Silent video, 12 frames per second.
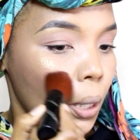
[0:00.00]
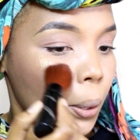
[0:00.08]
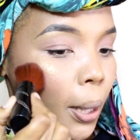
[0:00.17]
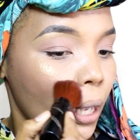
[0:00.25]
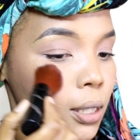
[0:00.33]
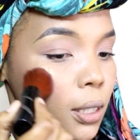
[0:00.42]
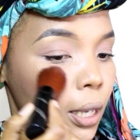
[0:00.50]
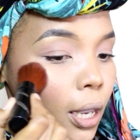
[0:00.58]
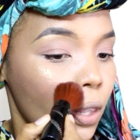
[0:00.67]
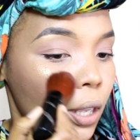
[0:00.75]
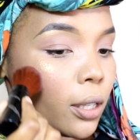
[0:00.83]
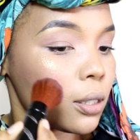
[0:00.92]
that
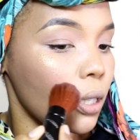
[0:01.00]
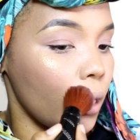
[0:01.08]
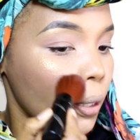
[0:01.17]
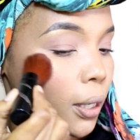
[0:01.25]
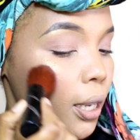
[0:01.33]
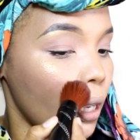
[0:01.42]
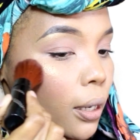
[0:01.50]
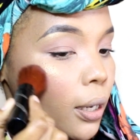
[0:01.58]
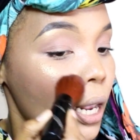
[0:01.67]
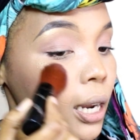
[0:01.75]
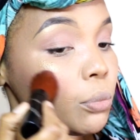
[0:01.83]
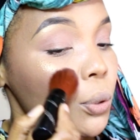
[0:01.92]
together again.
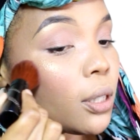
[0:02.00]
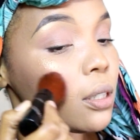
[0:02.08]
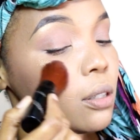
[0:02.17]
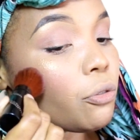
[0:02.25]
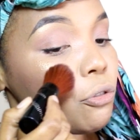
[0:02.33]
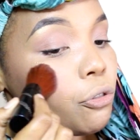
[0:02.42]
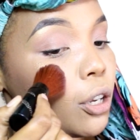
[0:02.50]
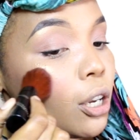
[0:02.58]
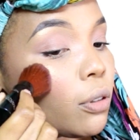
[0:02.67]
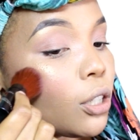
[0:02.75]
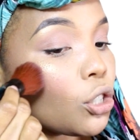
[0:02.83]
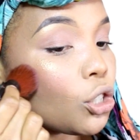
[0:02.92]
And I'm doing this
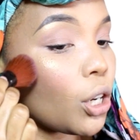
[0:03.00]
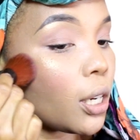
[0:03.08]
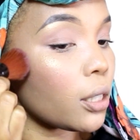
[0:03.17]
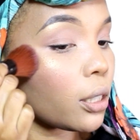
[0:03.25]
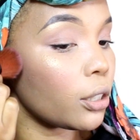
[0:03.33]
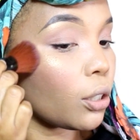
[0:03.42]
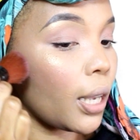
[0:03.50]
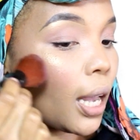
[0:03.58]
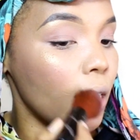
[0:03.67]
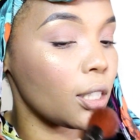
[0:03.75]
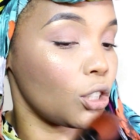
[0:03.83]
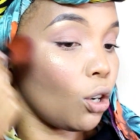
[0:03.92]
very gentle, you
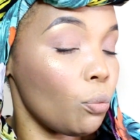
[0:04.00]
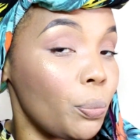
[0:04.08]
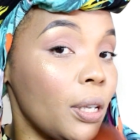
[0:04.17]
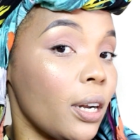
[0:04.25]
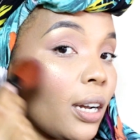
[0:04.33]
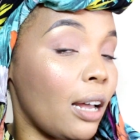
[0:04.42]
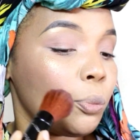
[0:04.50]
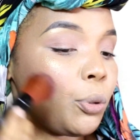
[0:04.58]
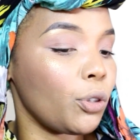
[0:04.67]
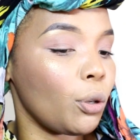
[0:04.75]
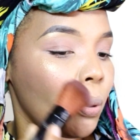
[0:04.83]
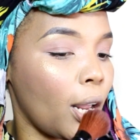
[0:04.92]
guys. Don't be rough
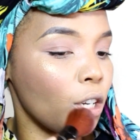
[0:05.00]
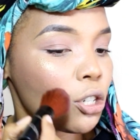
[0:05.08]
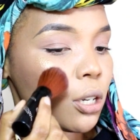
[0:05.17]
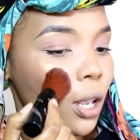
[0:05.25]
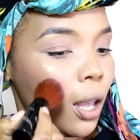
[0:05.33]
with your brush.